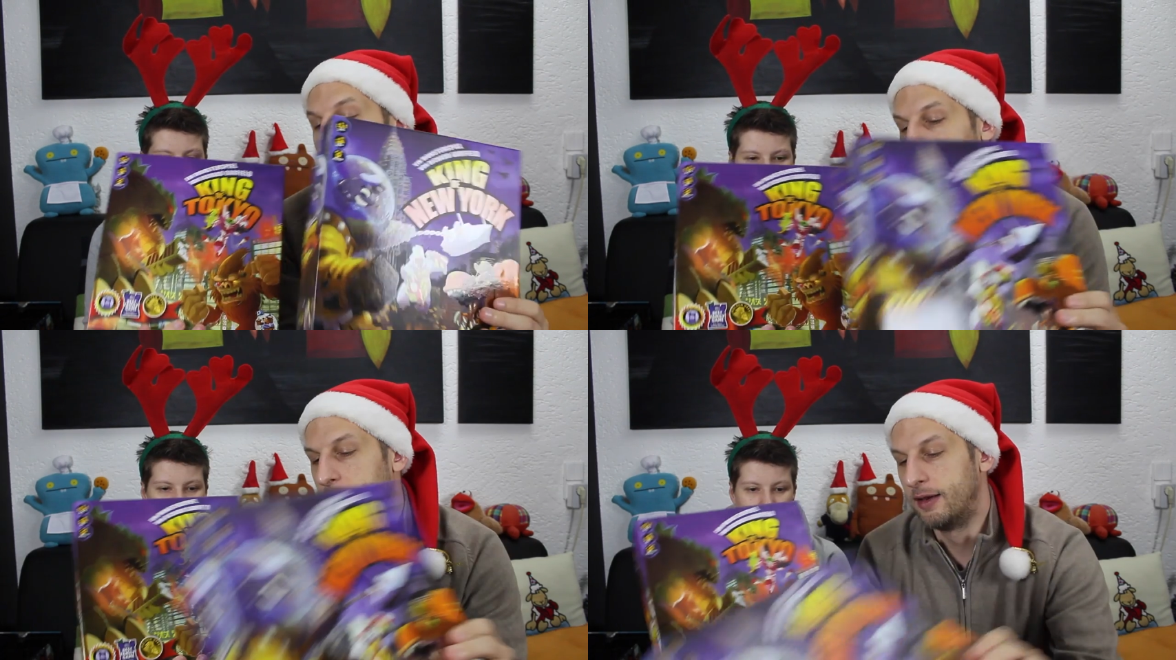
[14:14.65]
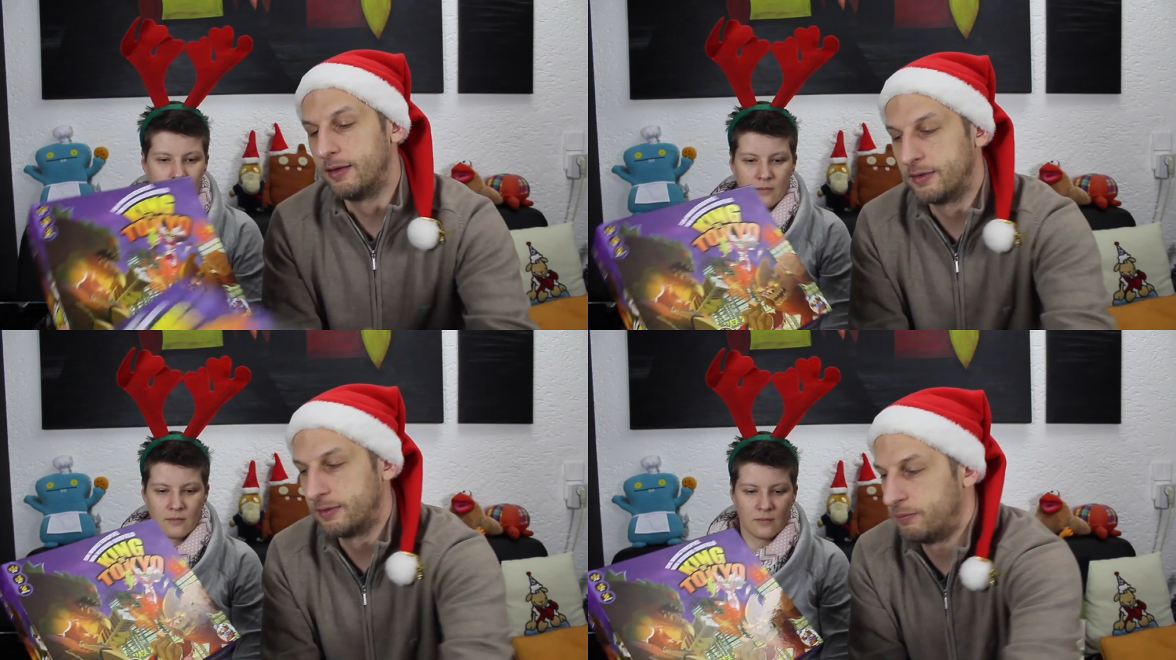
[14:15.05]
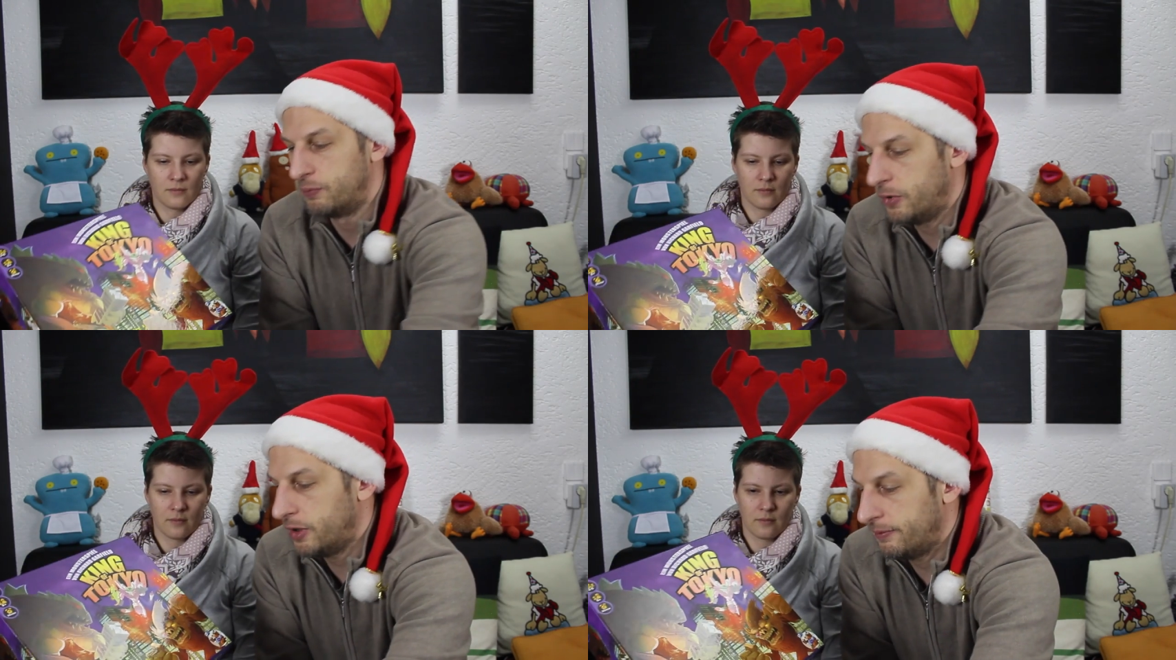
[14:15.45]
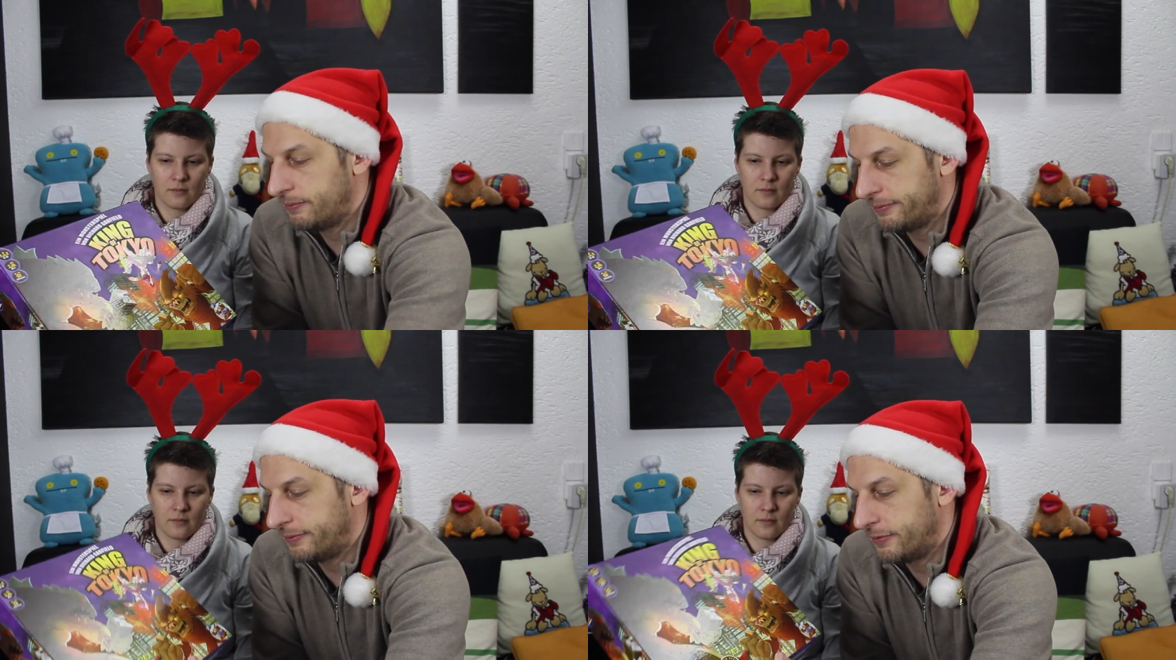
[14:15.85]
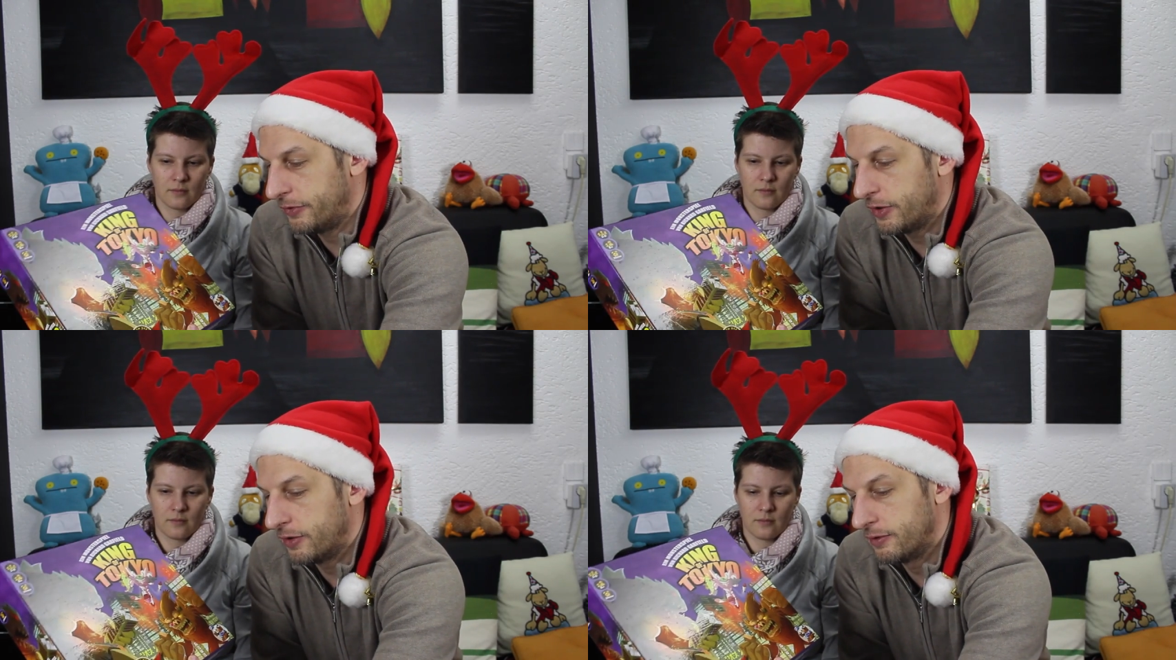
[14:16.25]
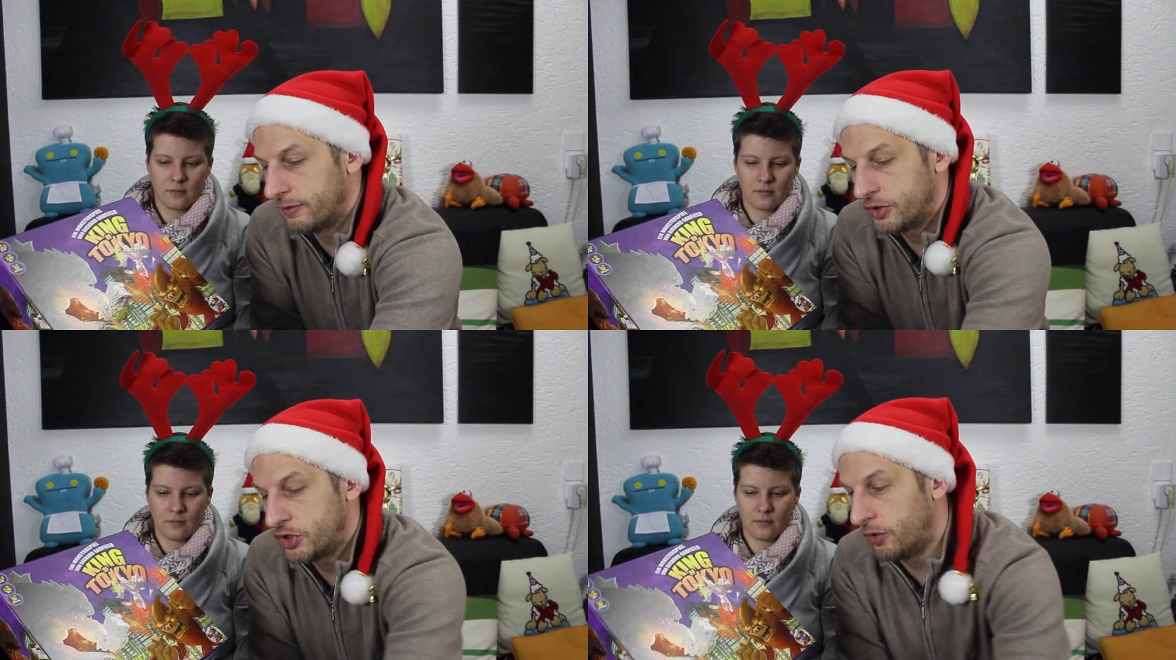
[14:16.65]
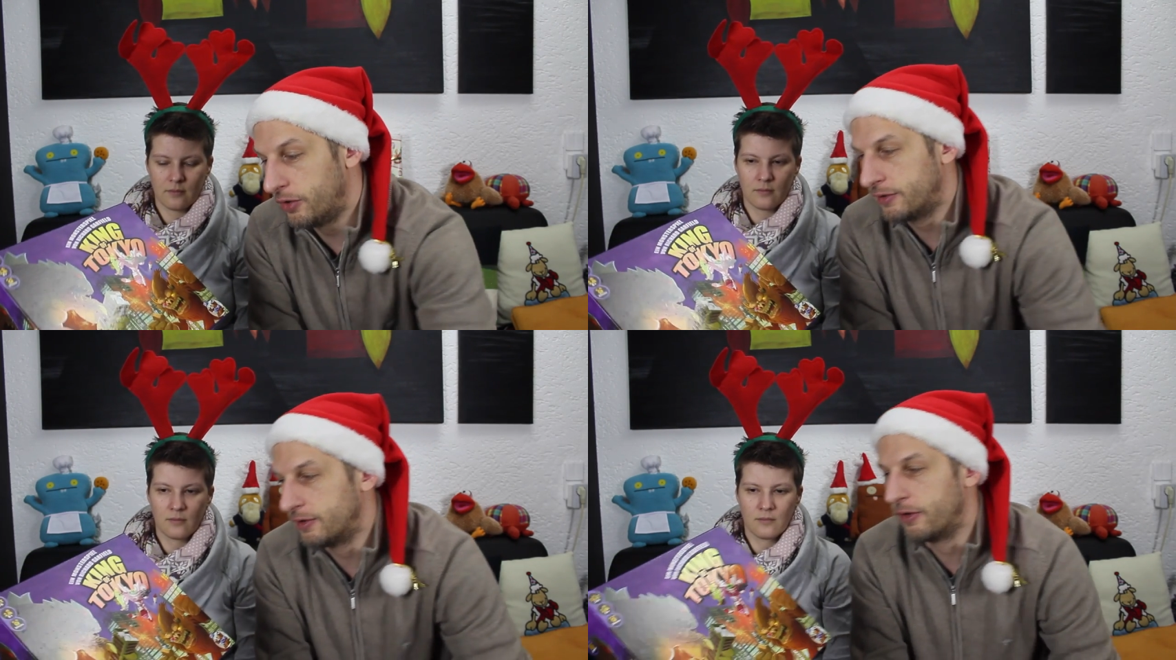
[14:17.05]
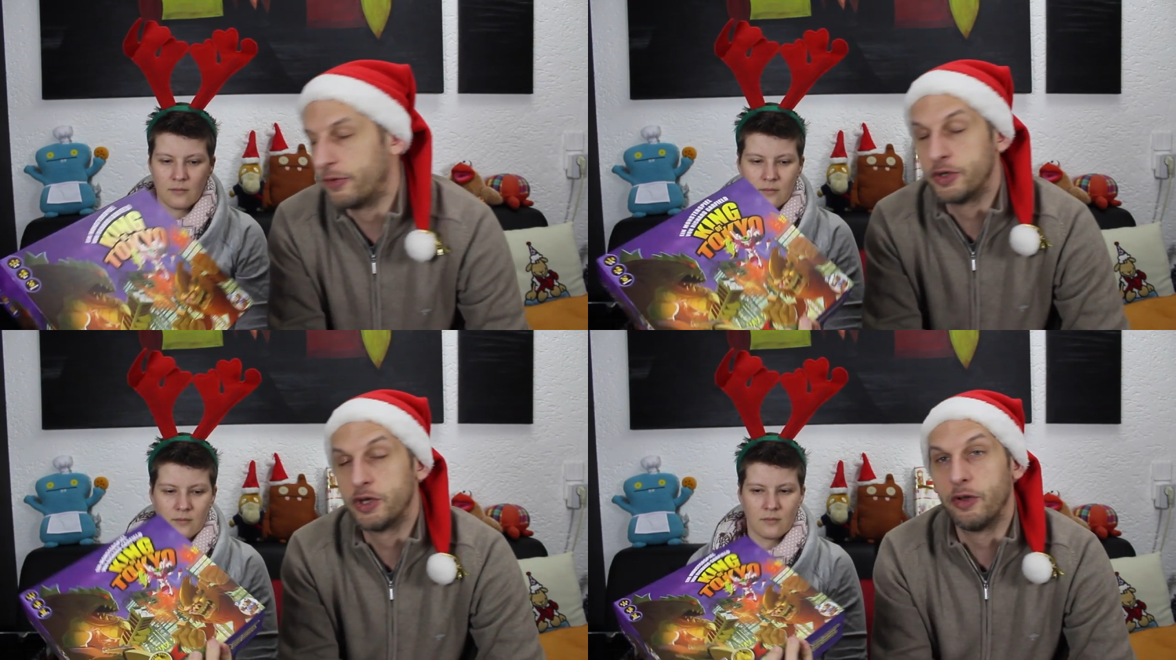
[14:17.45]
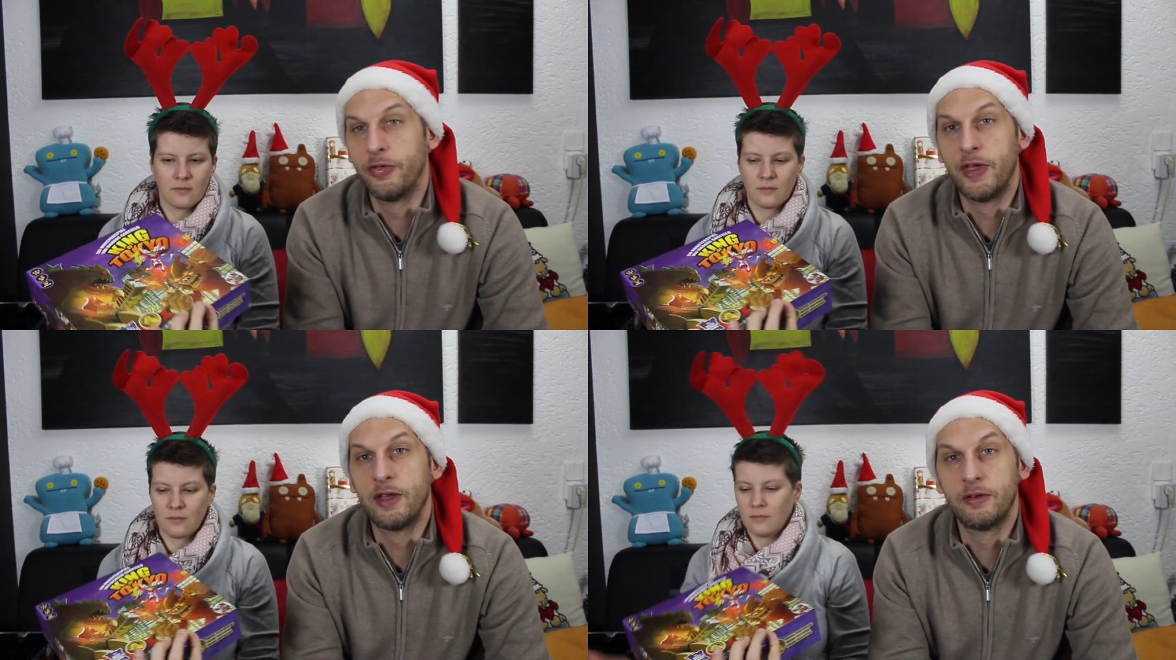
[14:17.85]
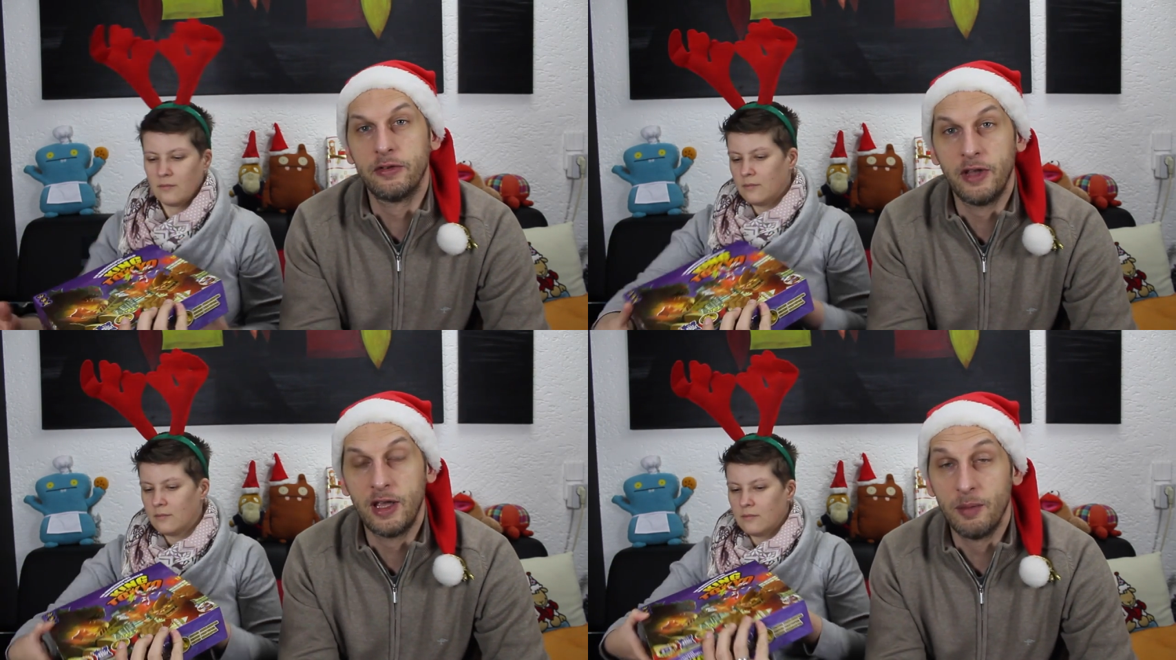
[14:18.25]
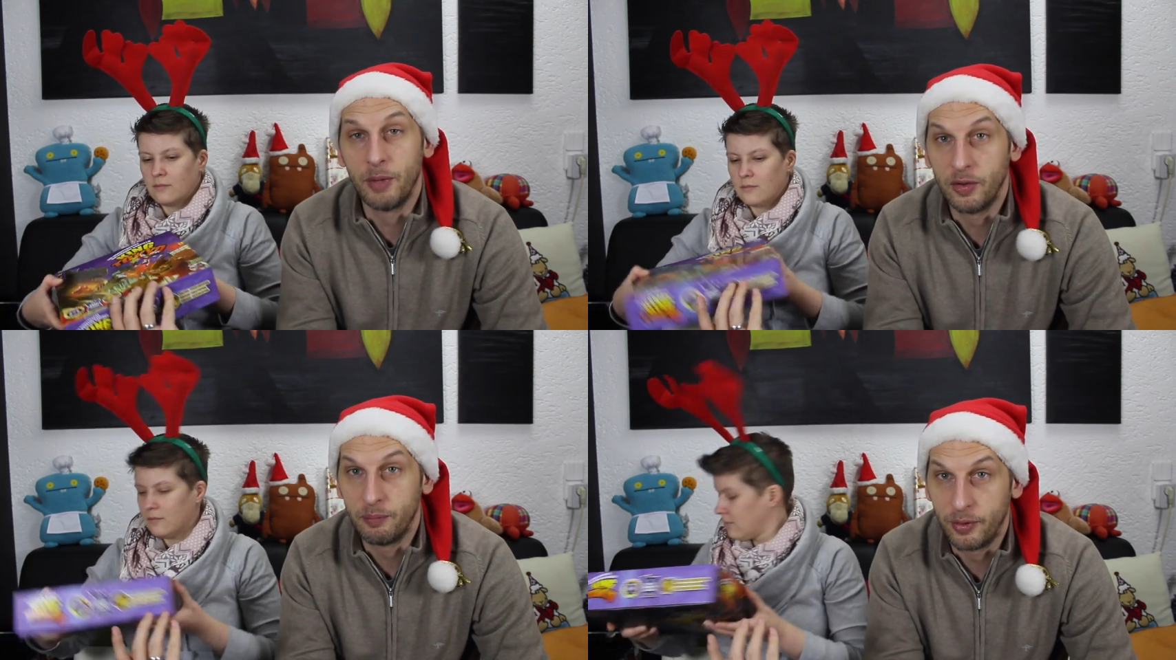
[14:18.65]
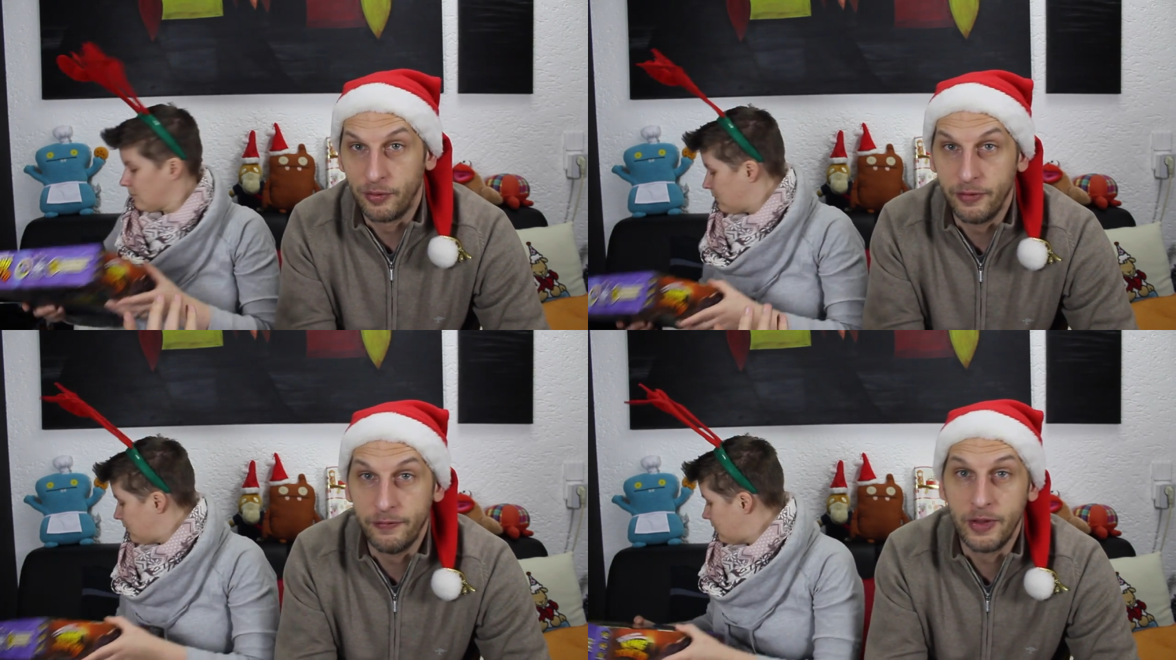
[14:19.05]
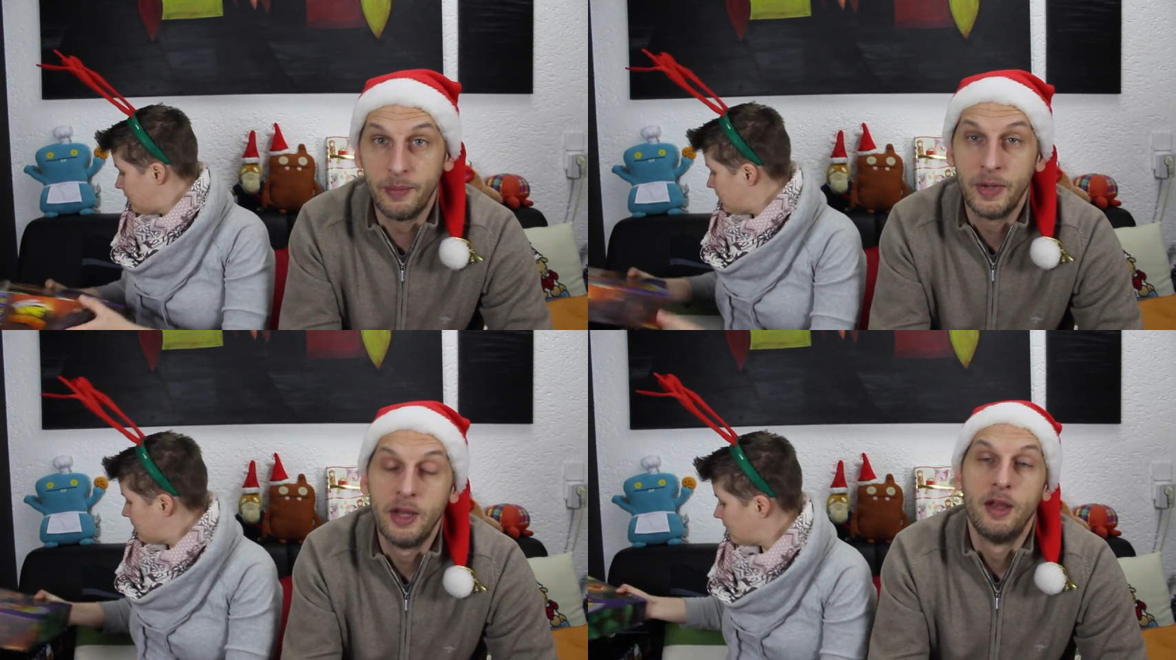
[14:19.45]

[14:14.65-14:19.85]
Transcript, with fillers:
Speaker 1: and well, the short the short thing to say about both of them,